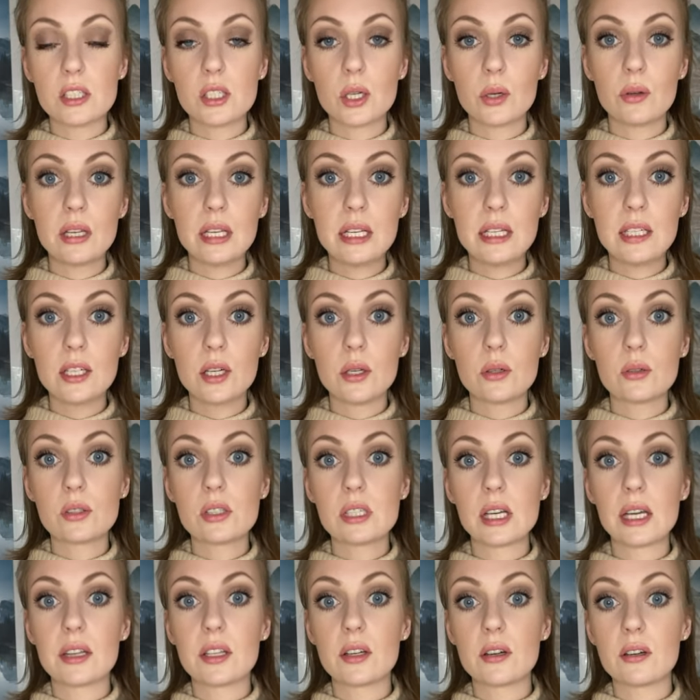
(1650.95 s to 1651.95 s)
So he knows
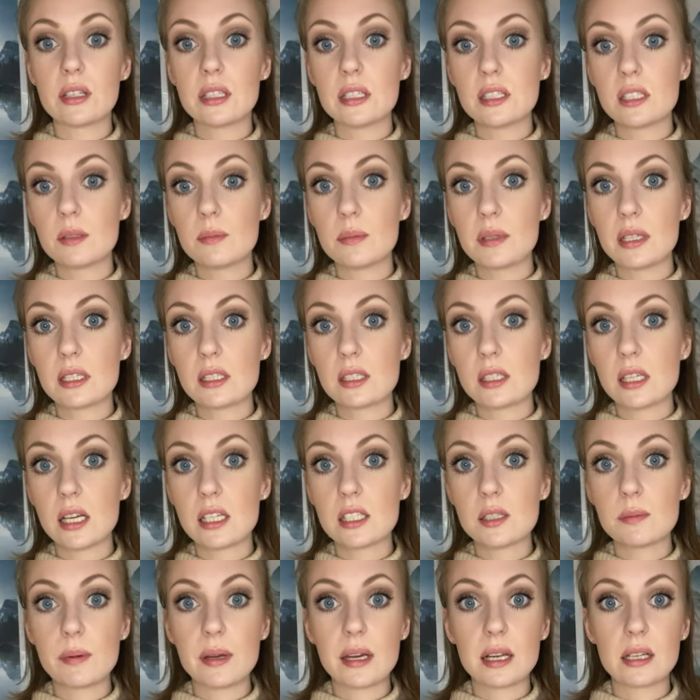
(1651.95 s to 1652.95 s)
that there needs to be a
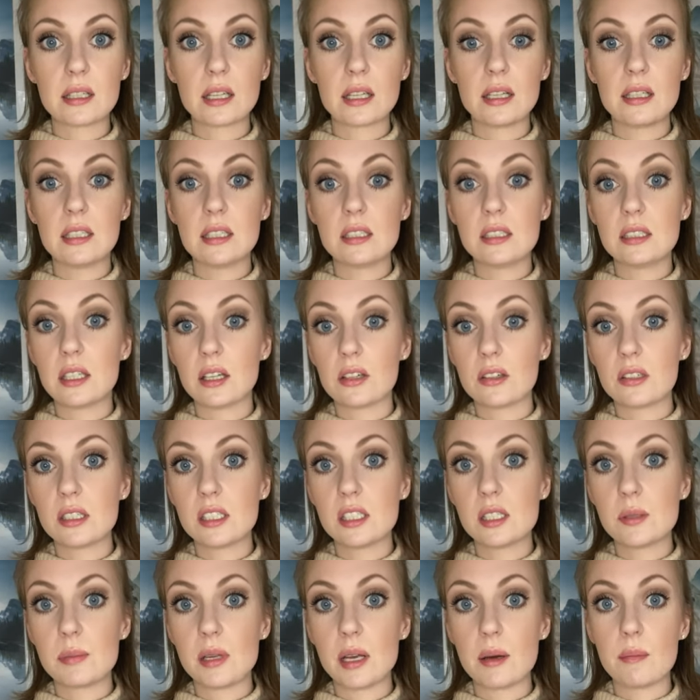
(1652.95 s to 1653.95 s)
suspect, there, need, there
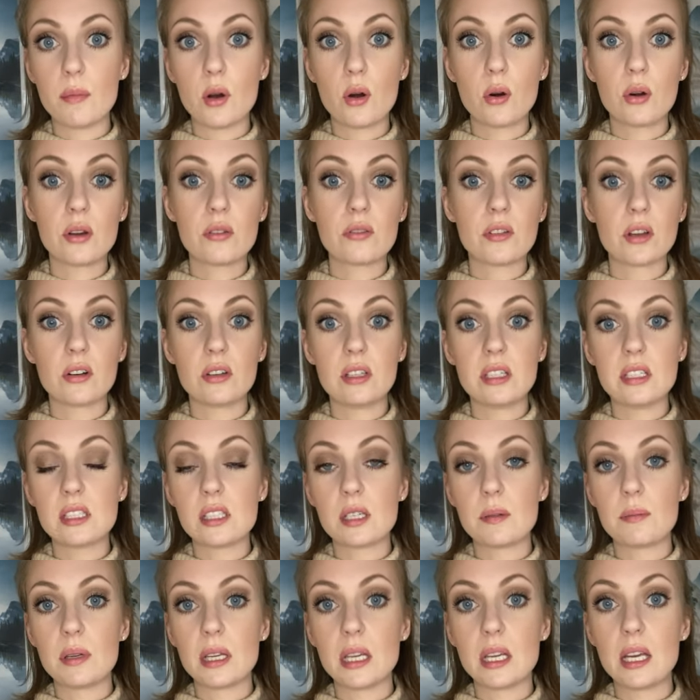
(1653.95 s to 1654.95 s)
needs to be a motive, there needs
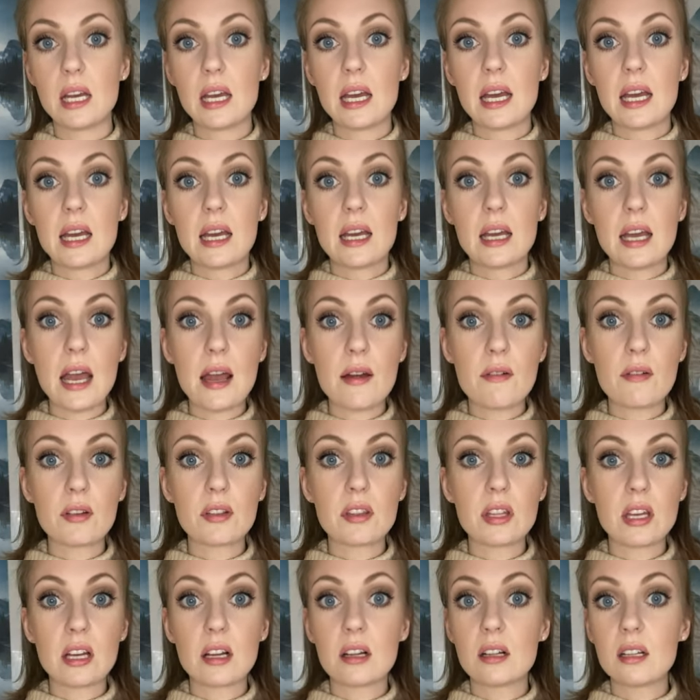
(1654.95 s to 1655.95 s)
to be
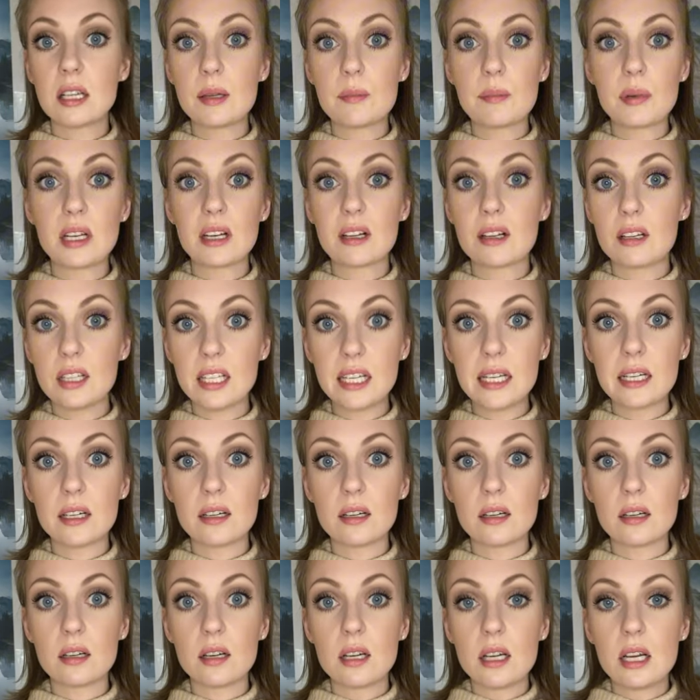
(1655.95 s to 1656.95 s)
everything clip and
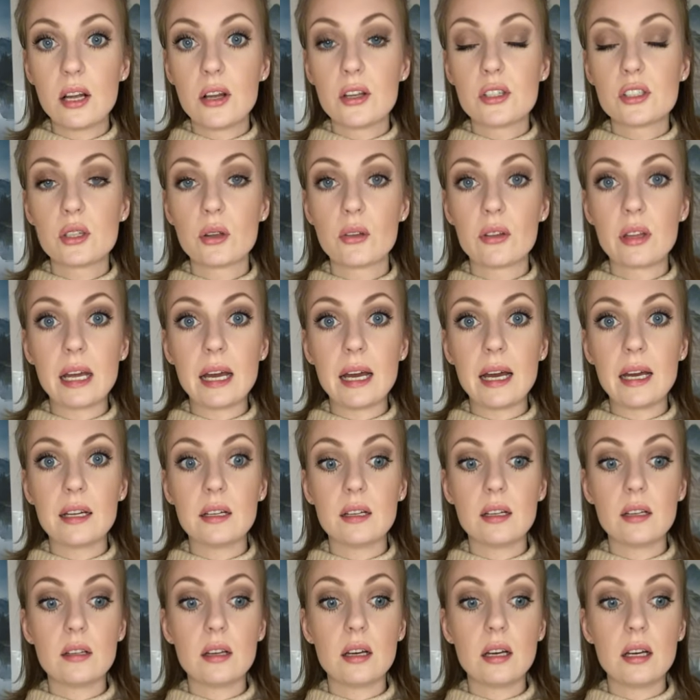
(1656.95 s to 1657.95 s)
clear so
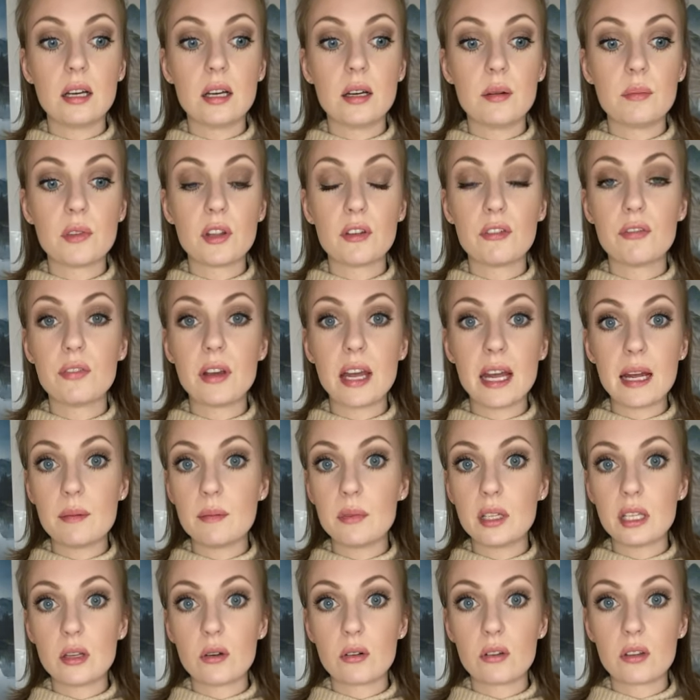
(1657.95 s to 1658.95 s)
that um, the
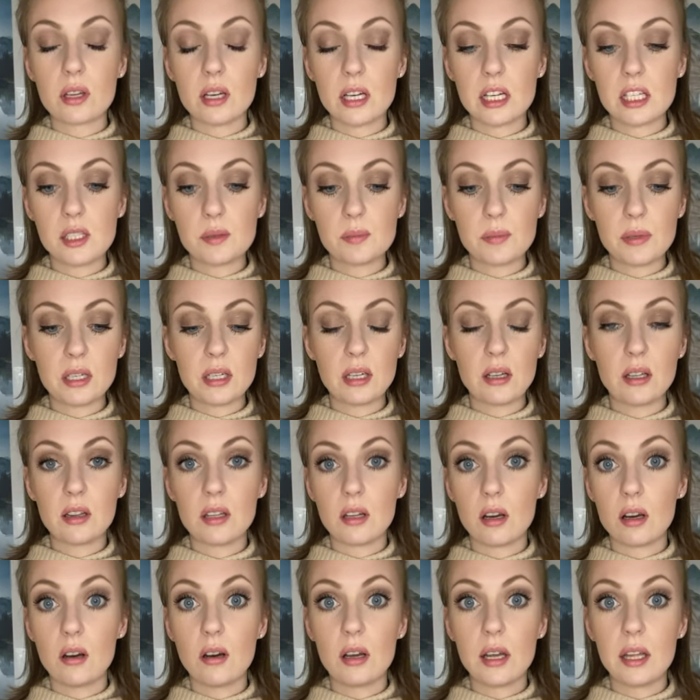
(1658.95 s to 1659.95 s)
family or the husband and
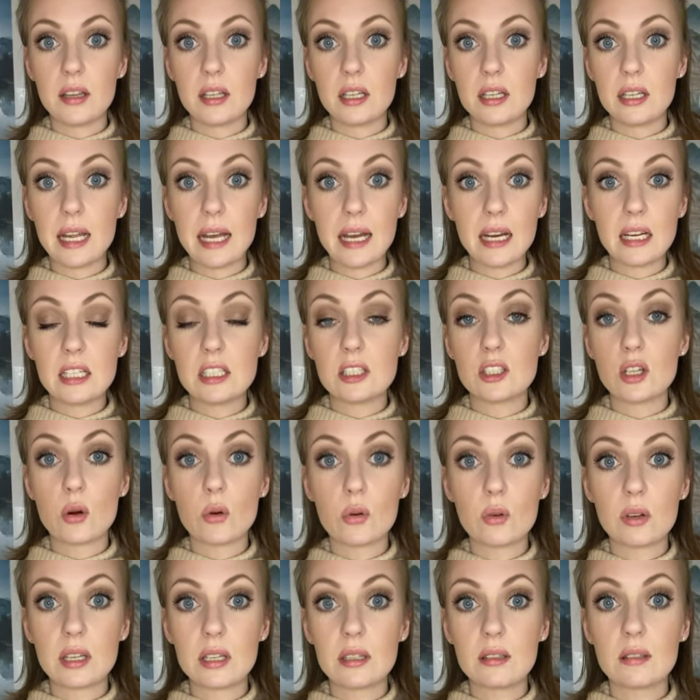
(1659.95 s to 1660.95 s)
the, and the nanny
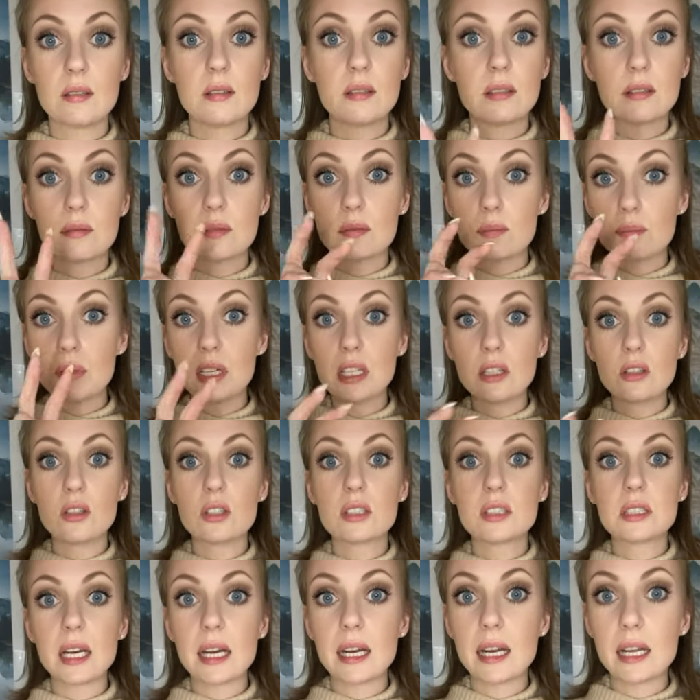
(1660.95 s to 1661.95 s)
don't be
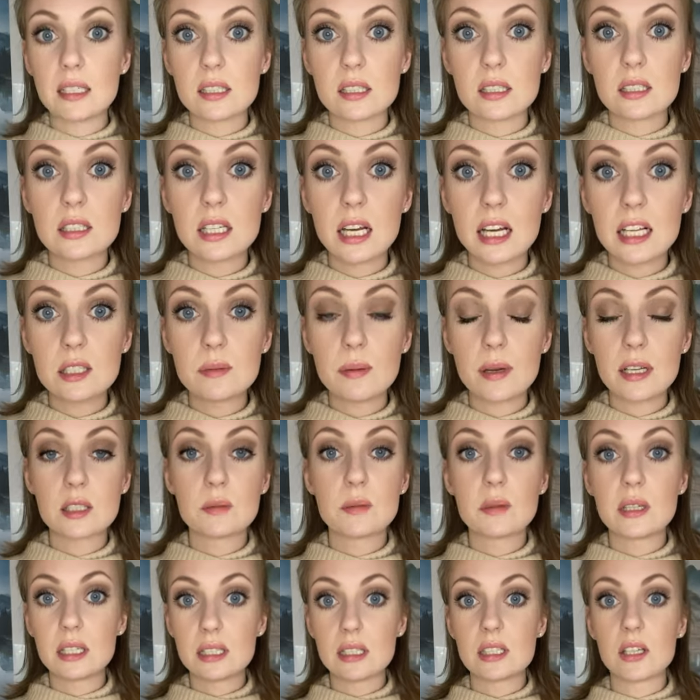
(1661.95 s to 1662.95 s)
looked at as a suspect
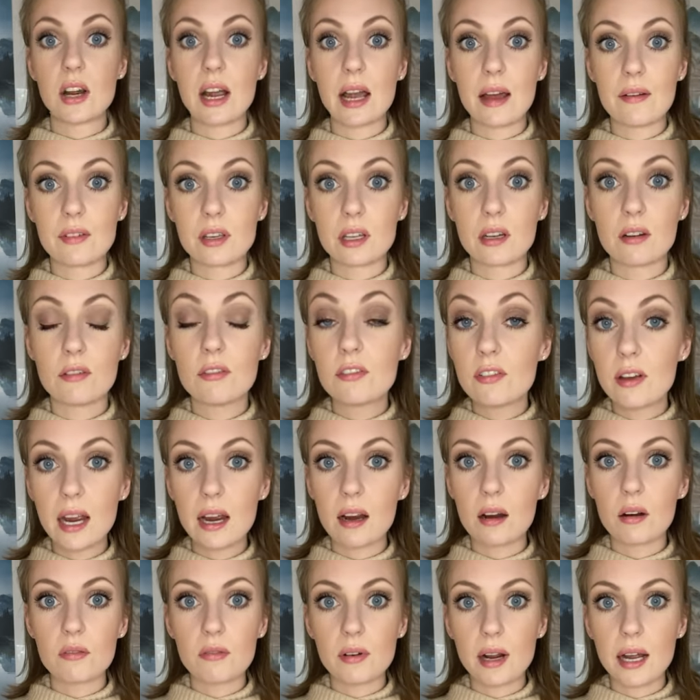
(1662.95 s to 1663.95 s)
because they're having an
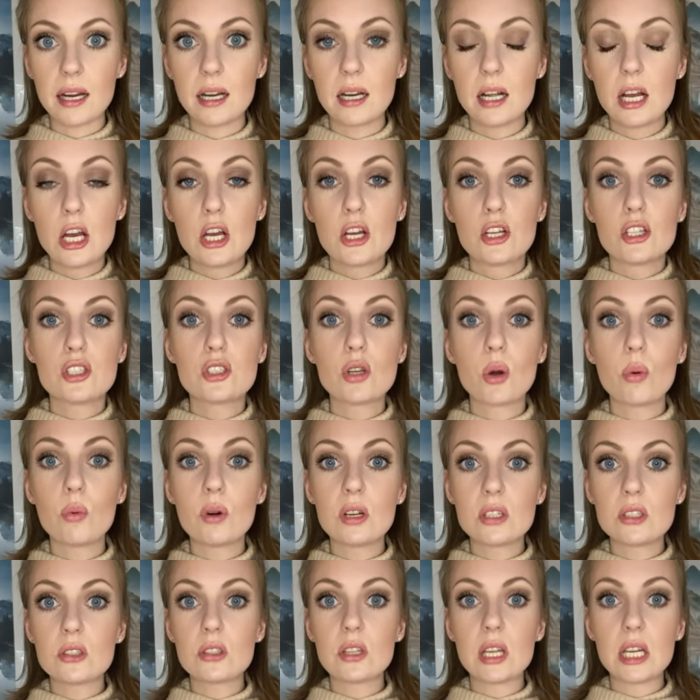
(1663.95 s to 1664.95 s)
affair, right? So
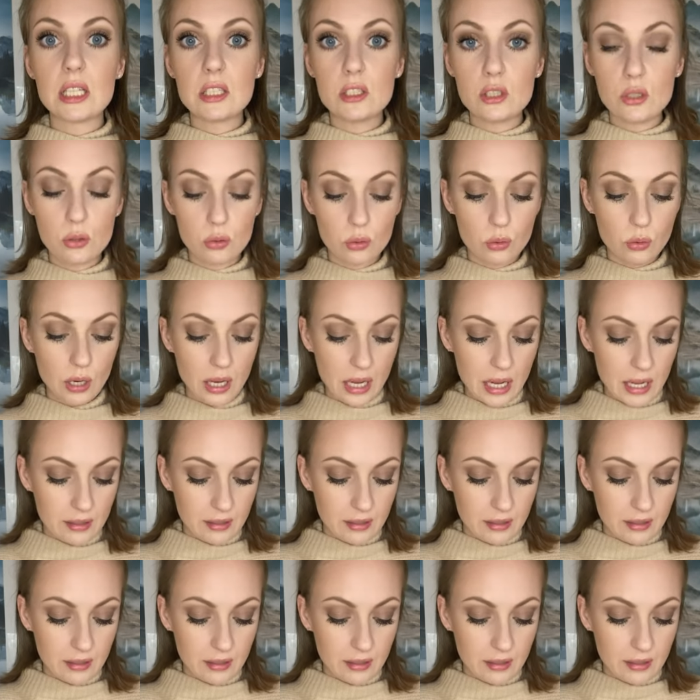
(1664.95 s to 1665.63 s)
what do they do?